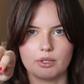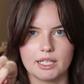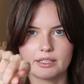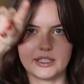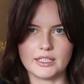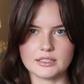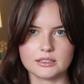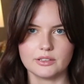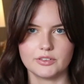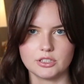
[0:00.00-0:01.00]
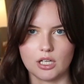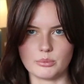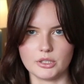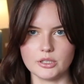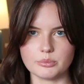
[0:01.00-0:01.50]
like this, the
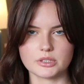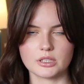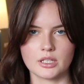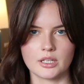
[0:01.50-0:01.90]
top loops,